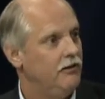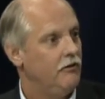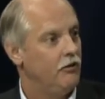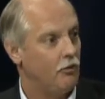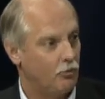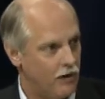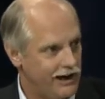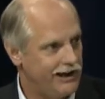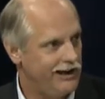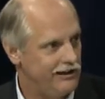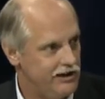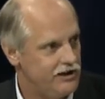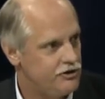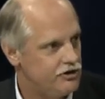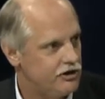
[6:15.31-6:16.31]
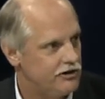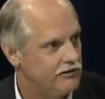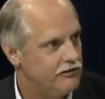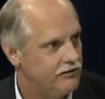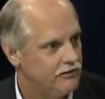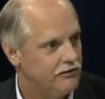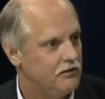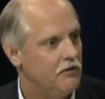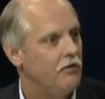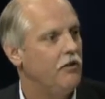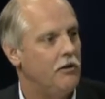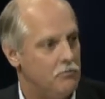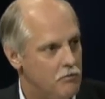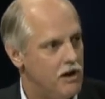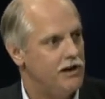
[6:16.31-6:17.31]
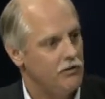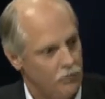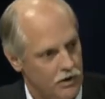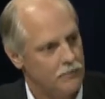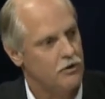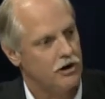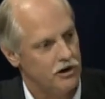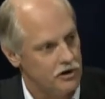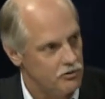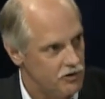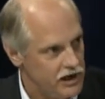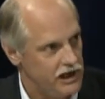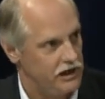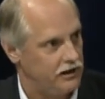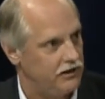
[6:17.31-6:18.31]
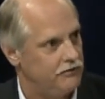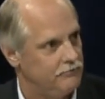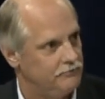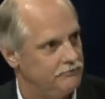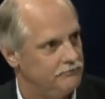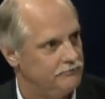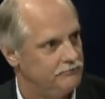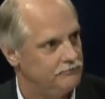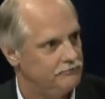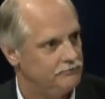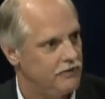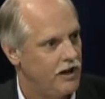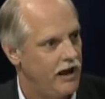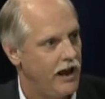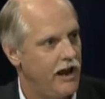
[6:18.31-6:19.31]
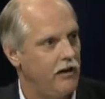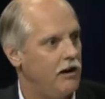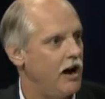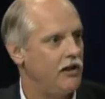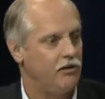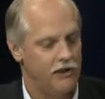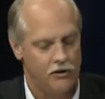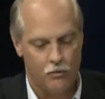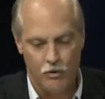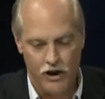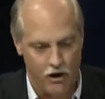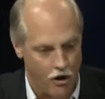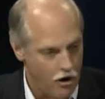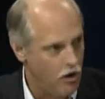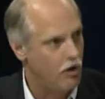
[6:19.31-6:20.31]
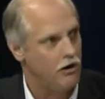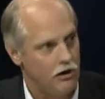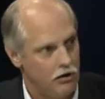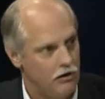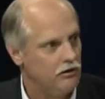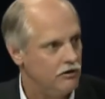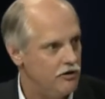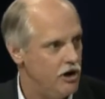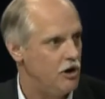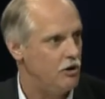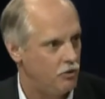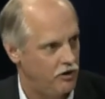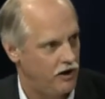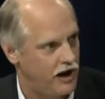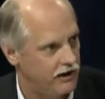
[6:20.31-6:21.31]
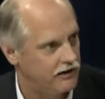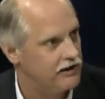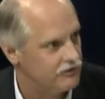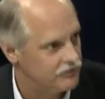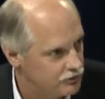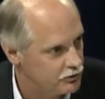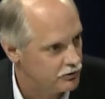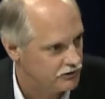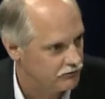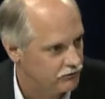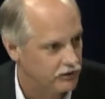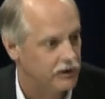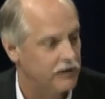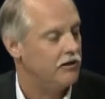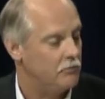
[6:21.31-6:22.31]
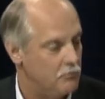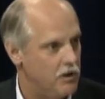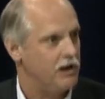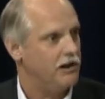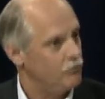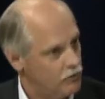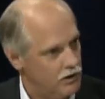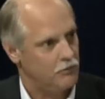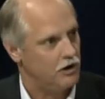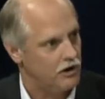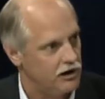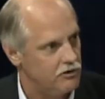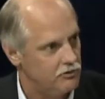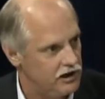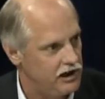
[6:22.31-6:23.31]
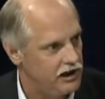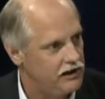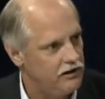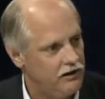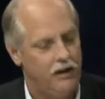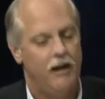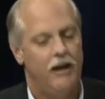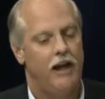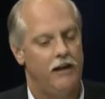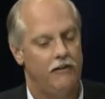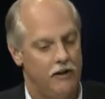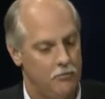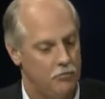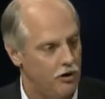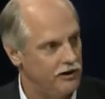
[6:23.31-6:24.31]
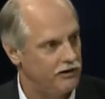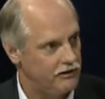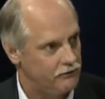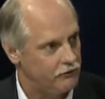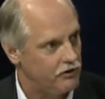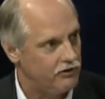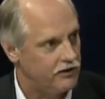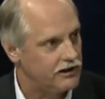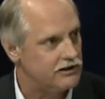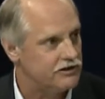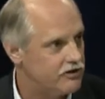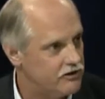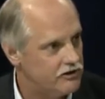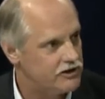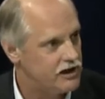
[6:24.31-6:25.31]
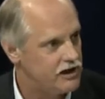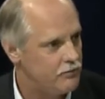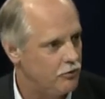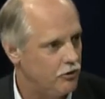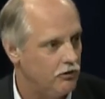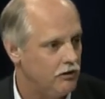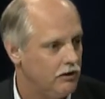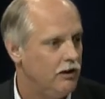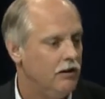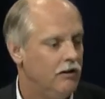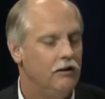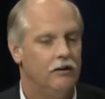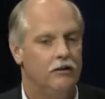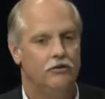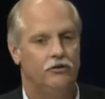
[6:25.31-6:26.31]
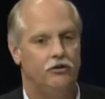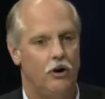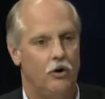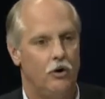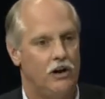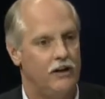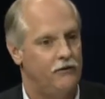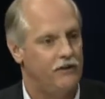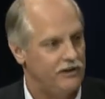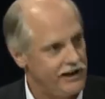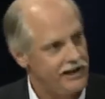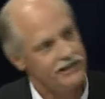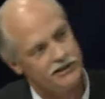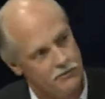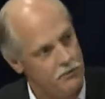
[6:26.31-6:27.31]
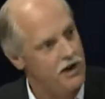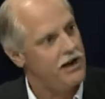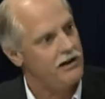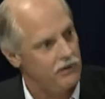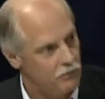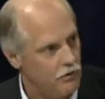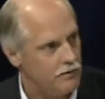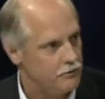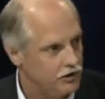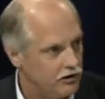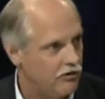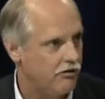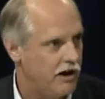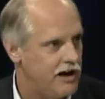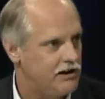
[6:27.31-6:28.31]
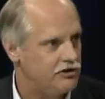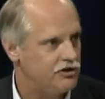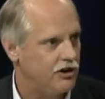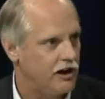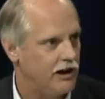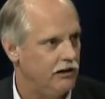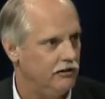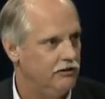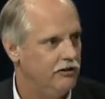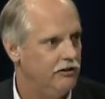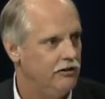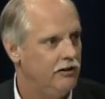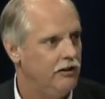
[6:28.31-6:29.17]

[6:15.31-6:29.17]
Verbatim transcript: the recognition that men and women are unique. Mm-hmm. And I think we all know that intuitively that men and women are unique and they bring different things to the table. Mm-hmm. So if it takes a man and a woman to create a child,